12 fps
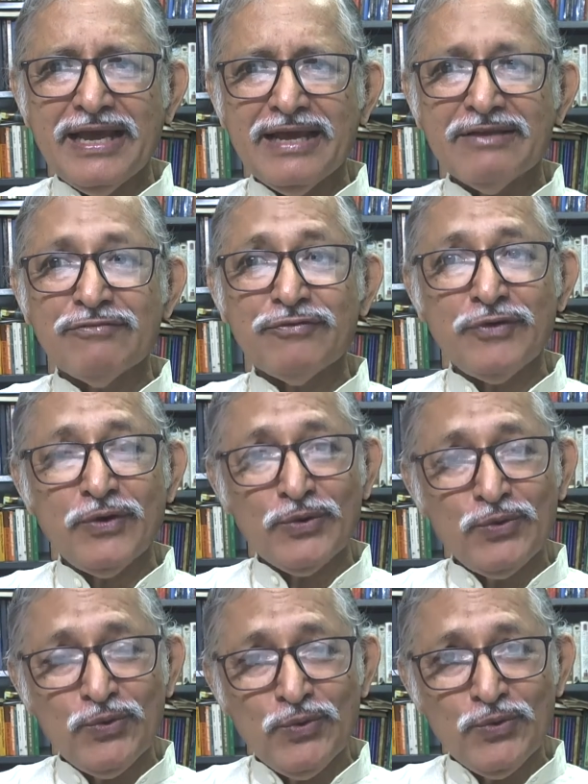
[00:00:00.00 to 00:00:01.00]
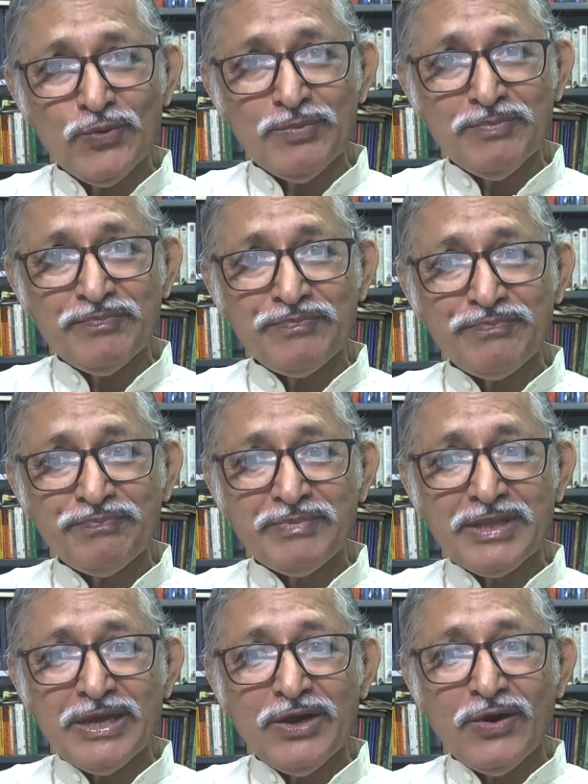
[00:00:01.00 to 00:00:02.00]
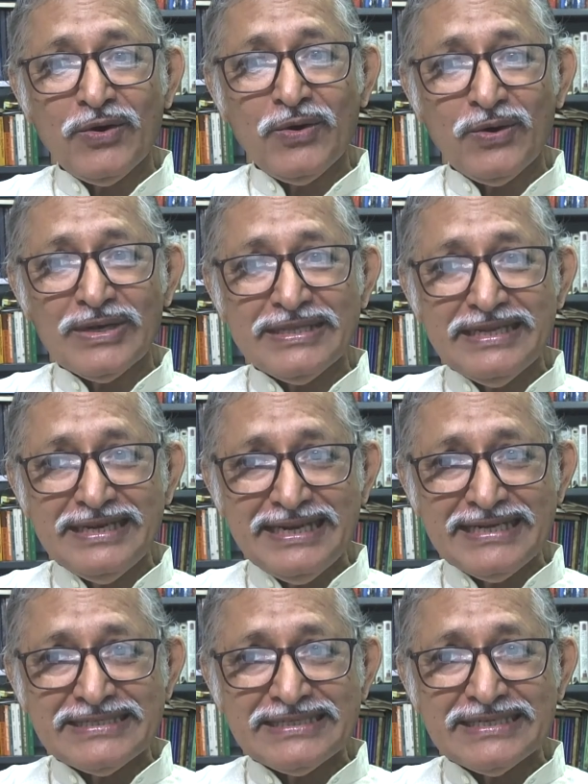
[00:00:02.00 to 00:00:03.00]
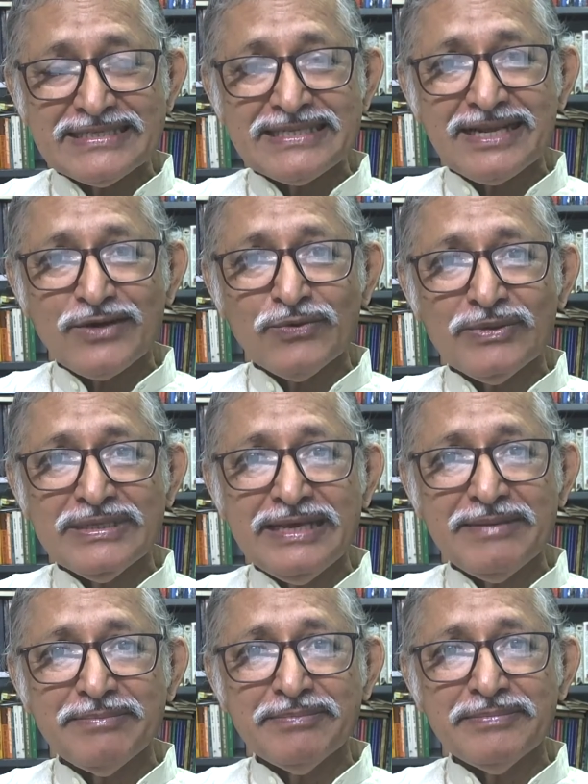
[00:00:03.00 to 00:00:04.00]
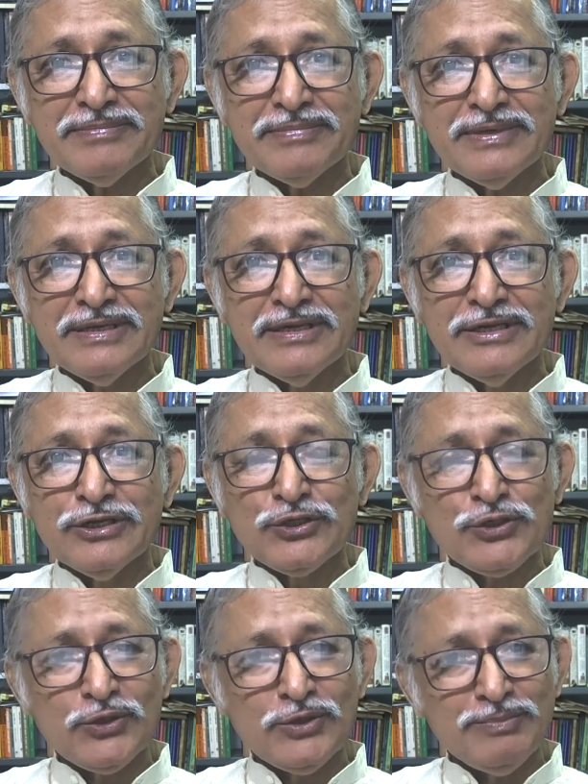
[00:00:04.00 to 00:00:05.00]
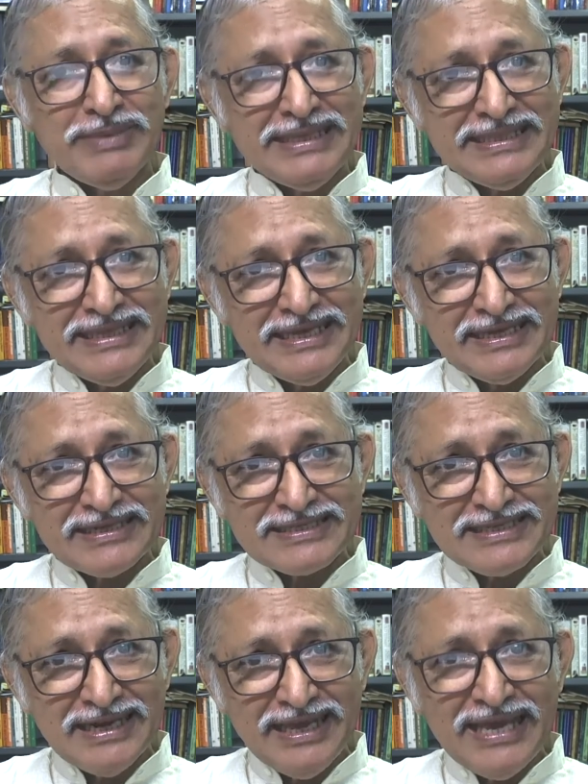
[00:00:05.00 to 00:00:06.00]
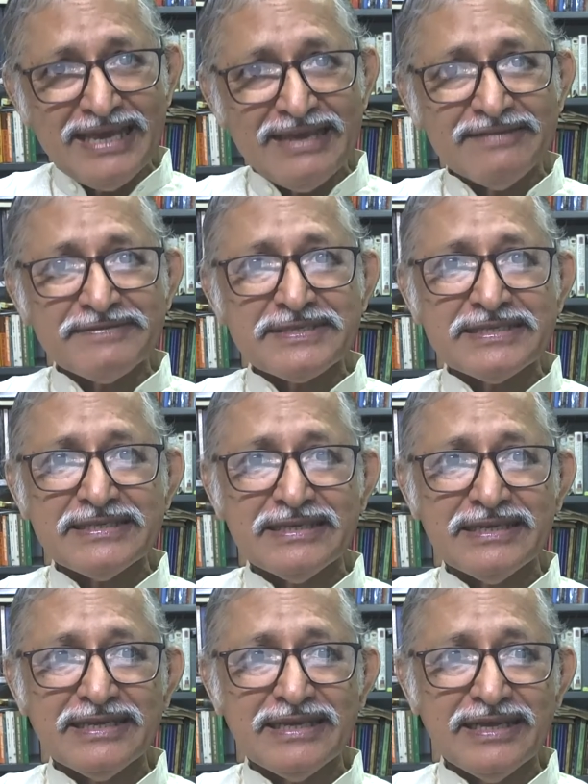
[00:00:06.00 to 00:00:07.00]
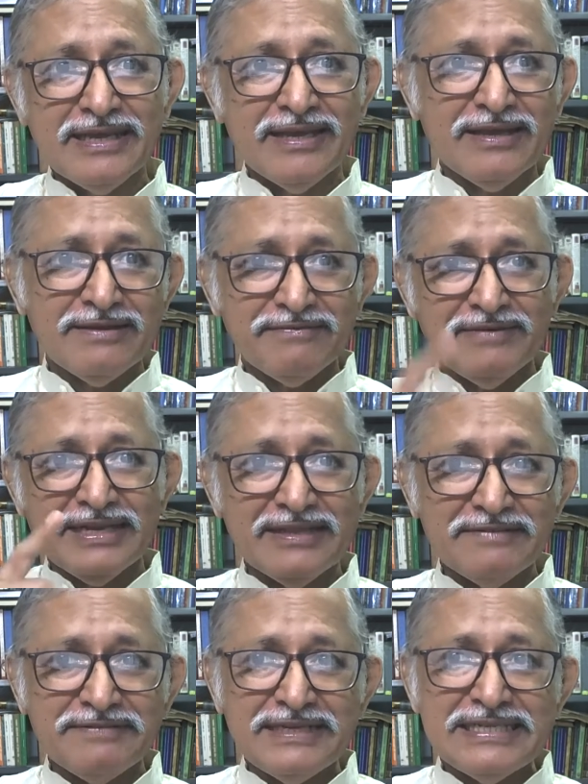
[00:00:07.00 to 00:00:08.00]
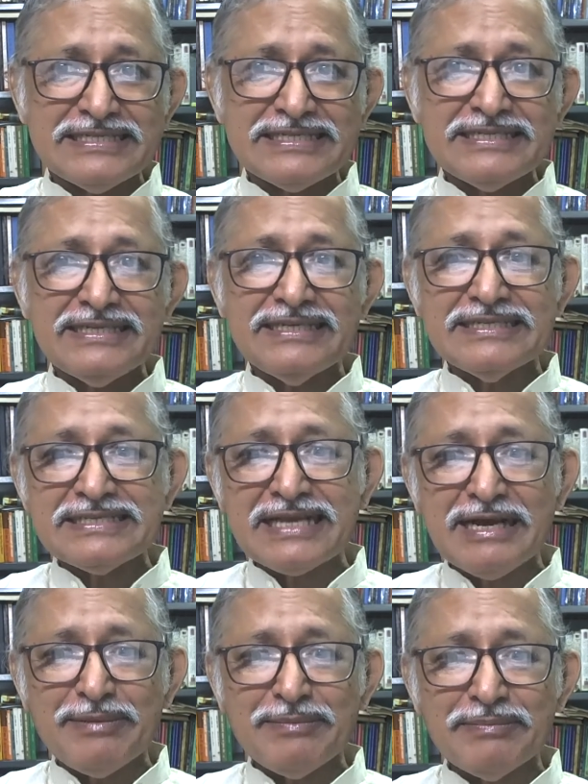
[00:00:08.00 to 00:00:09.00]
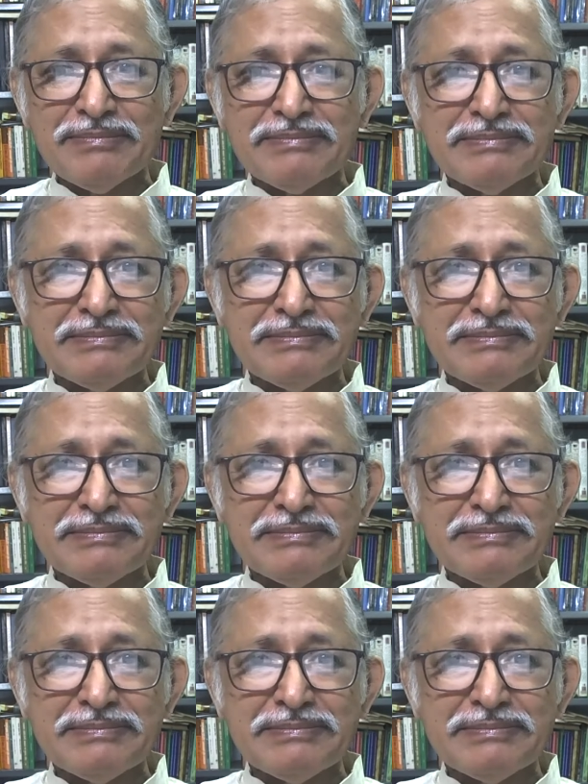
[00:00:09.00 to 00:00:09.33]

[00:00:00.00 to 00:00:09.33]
and for whom all the nations around them should be their slaves when the Philistines come.